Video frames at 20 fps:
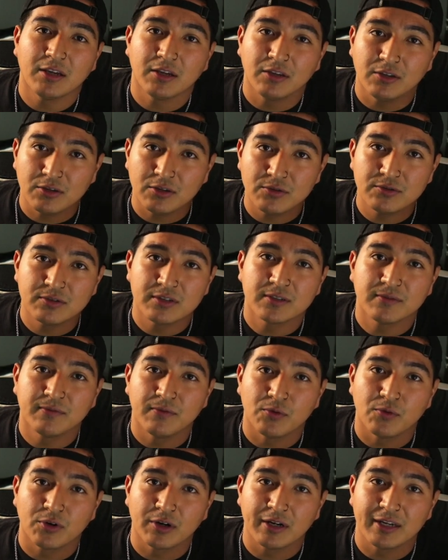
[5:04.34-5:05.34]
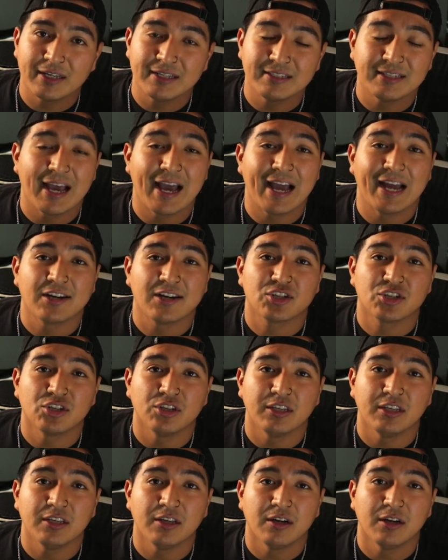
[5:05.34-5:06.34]
can use this for is
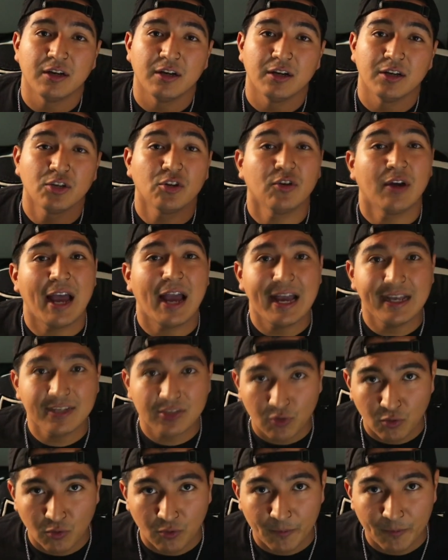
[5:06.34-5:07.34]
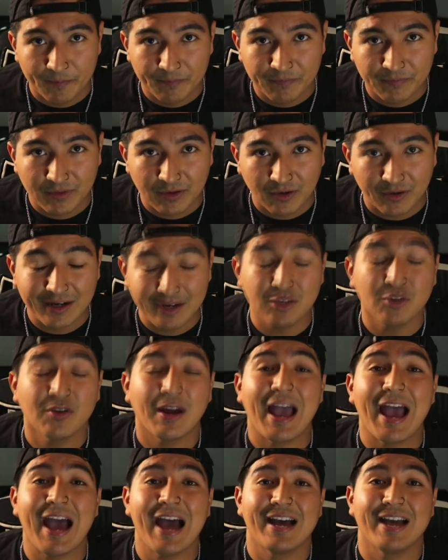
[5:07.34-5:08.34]
actually uh, your asshole, all right? Your
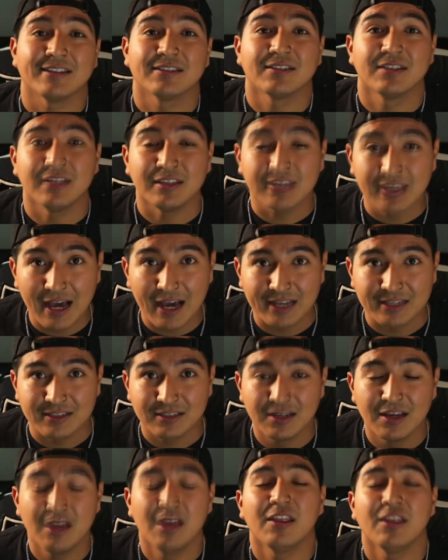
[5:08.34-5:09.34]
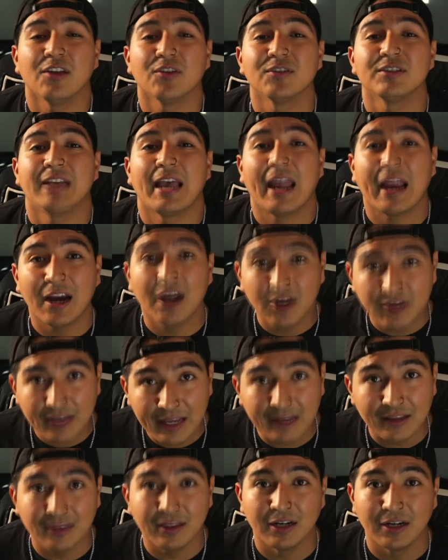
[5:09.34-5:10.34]
ass, yes. There is hair
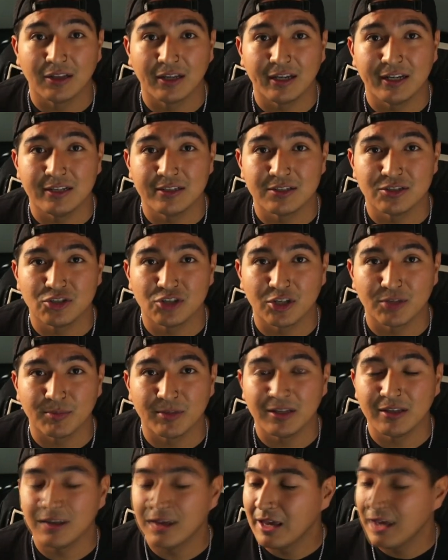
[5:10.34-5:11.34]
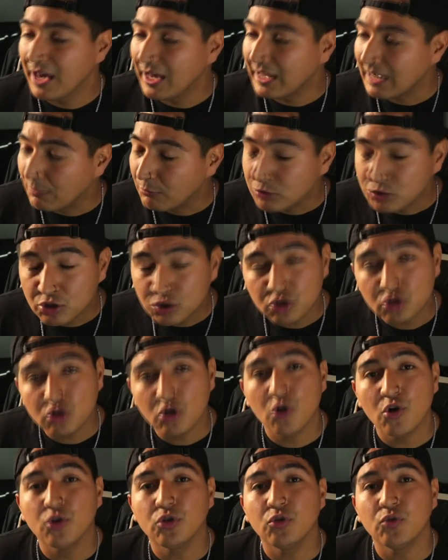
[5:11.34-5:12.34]
down there, ladies and gentlemen, and I will
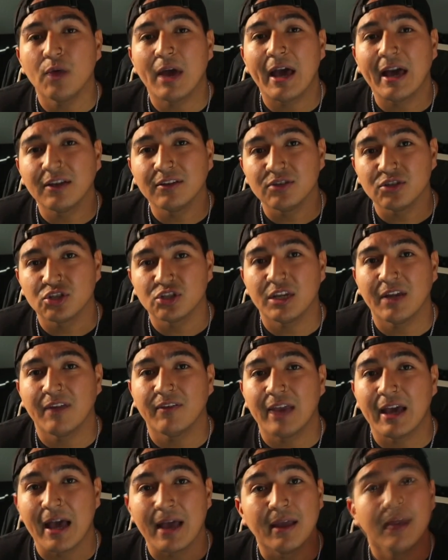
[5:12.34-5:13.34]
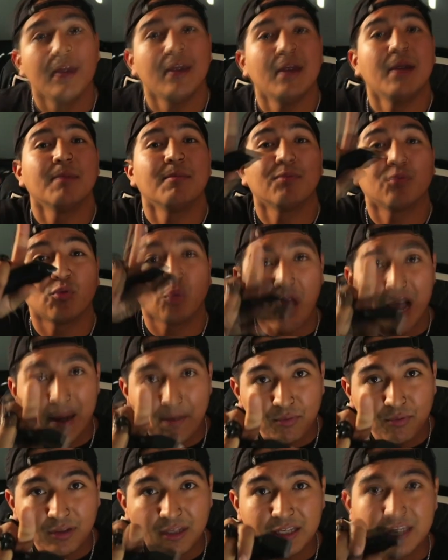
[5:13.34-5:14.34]
show you how to shave that
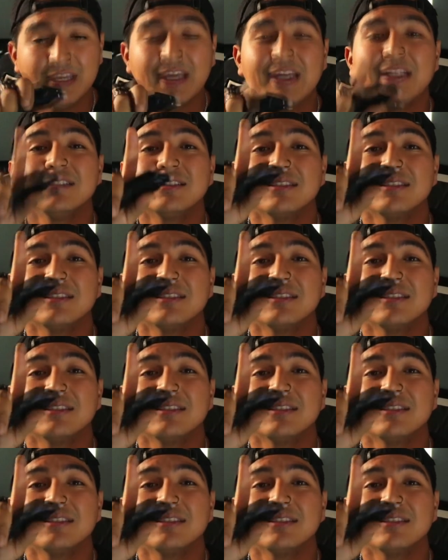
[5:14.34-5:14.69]
properly and